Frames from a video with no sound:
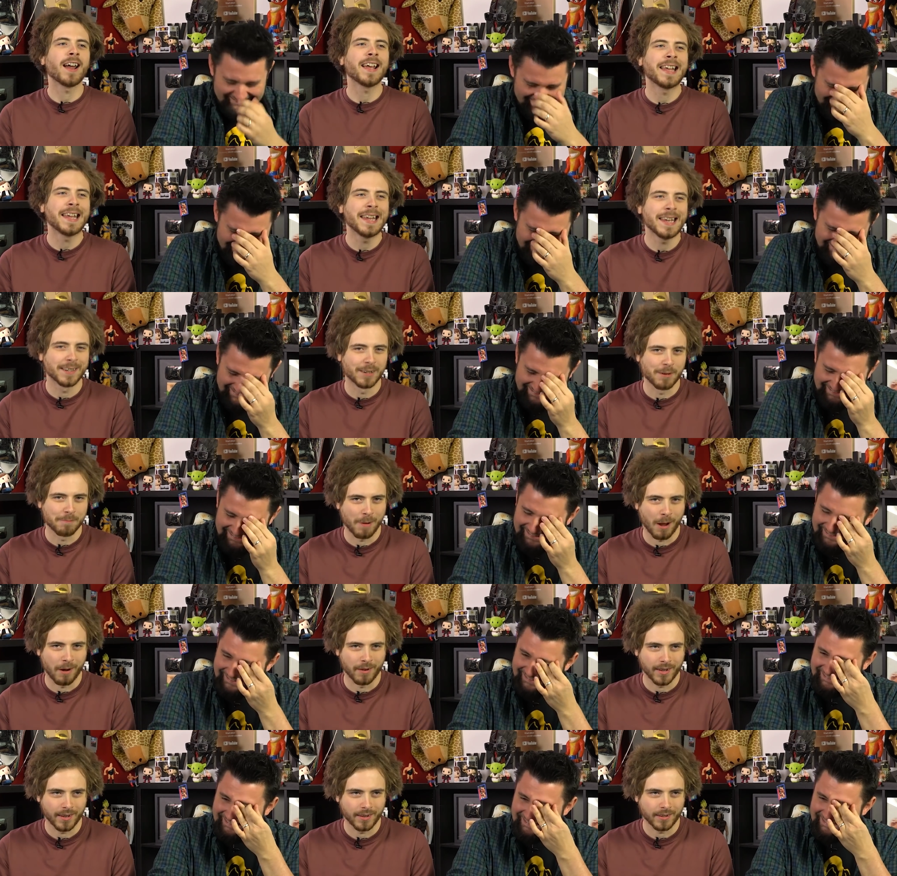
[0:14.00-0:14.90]
Speaker 1: I hear
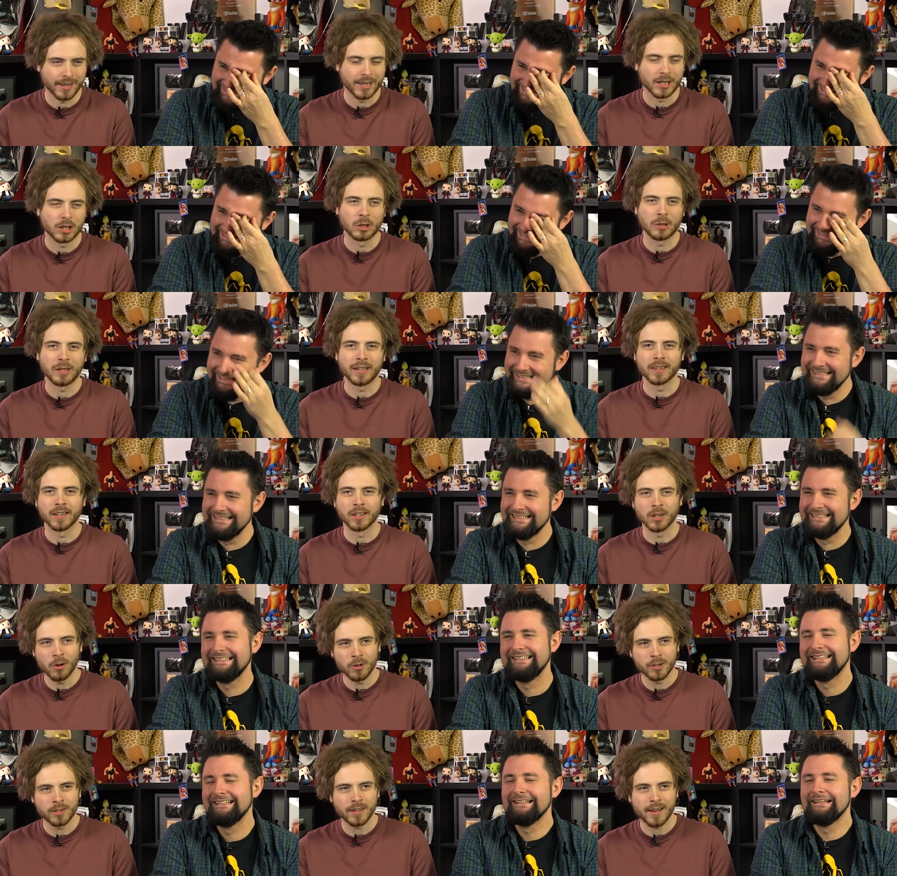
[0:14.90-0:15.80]
about it, including the
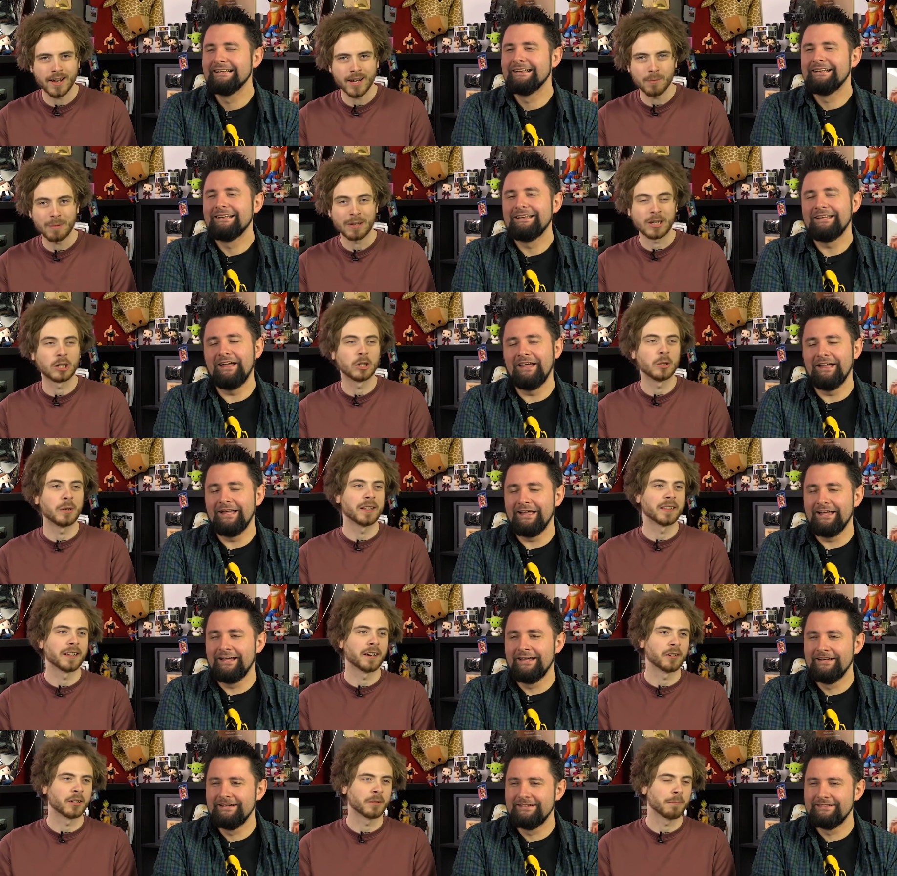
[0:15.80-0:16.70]
launch lineup, including yeah.
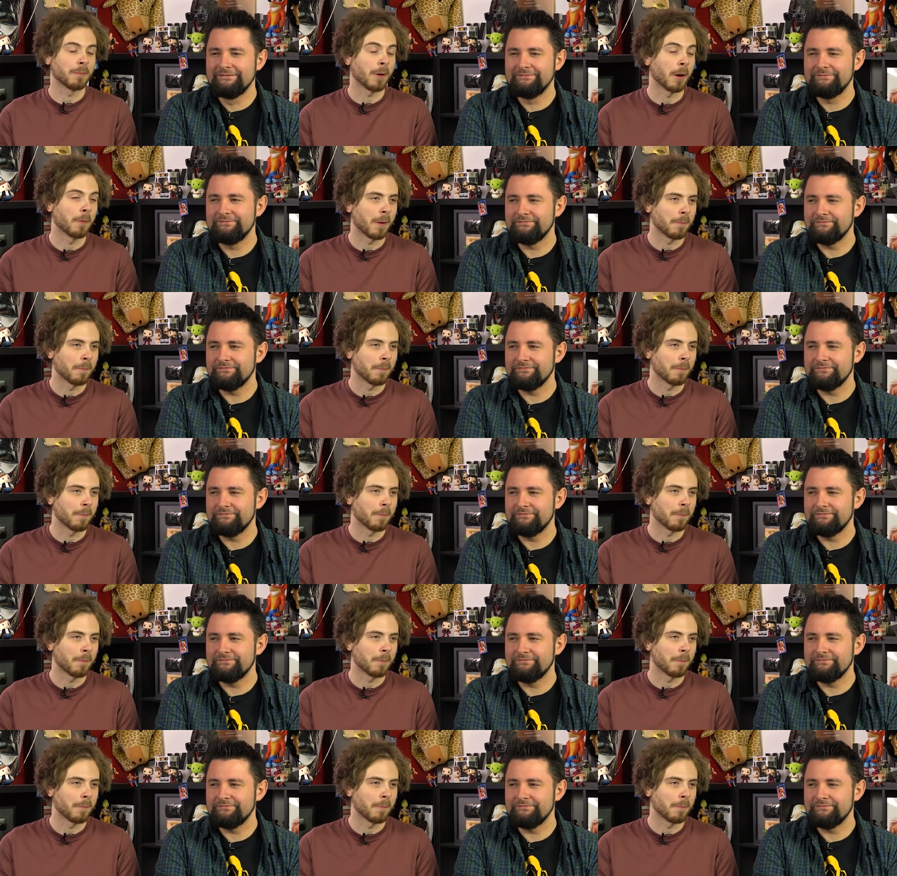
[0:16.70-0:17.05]
their, about,